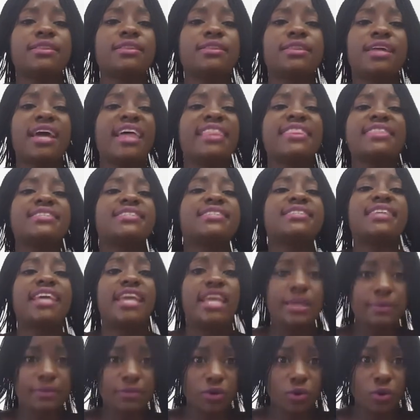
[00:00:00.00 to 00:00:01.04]
they are the
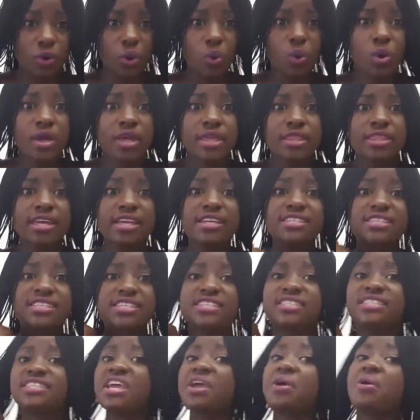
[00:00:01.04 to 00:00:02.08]
same, you know. There's
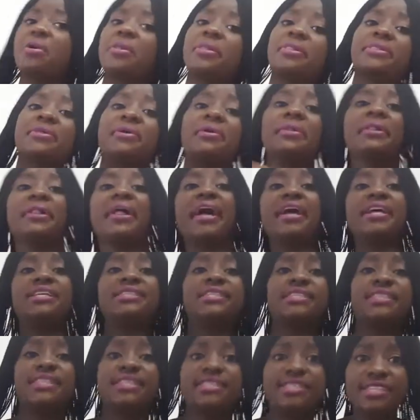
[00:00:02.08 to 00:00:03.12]
this say, all
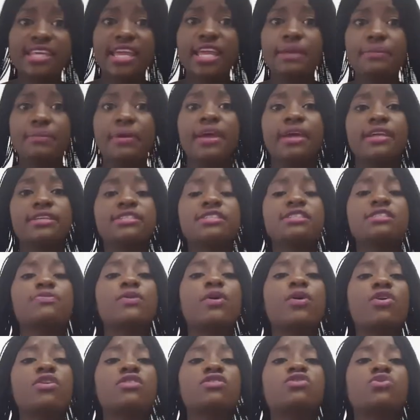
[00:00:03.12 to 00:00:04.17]
guys are the same. Just
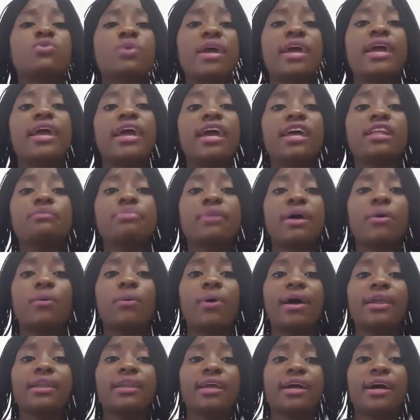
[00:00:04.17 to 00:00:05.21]
because you were hurt by
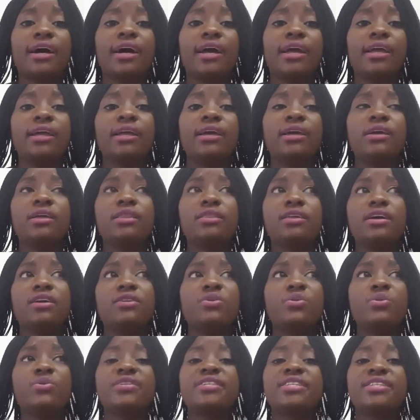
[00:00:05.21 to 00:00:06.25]
one guy,
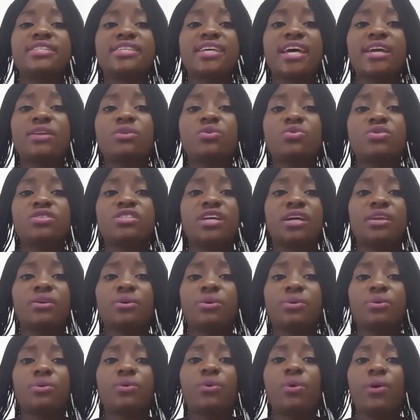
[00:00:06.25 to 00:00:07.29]
then you decide, which I
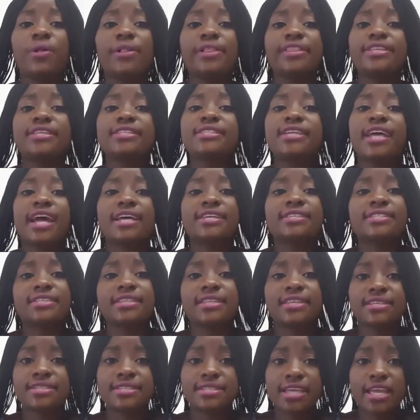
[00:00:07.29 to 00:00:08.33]
know, all these guys are
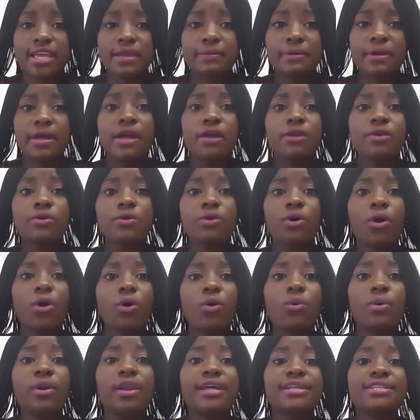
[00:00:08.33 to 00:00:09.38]
the same.
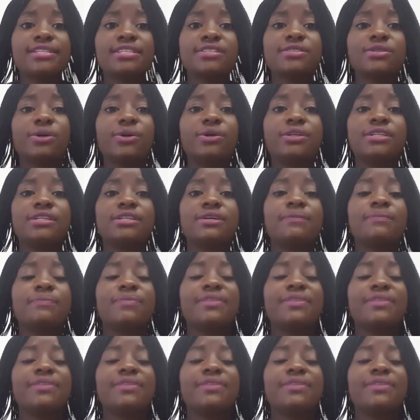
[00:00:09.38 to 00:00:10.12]
No, let us not